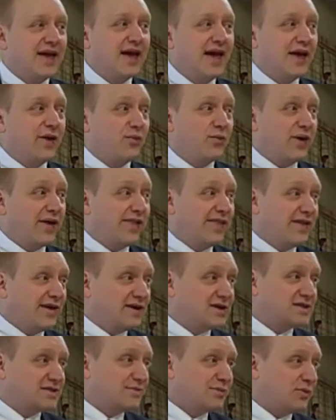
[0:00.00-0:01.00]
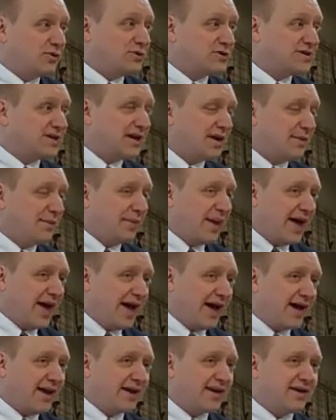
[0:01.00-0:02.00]
and when they're supposed to come
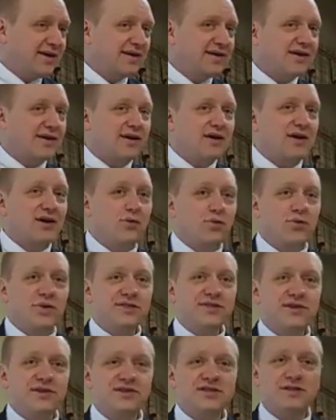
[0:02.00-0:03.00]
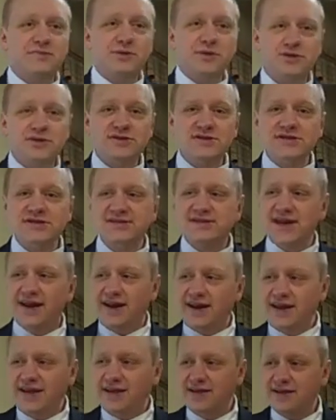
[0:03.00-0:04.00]
back, what they're supposed to study,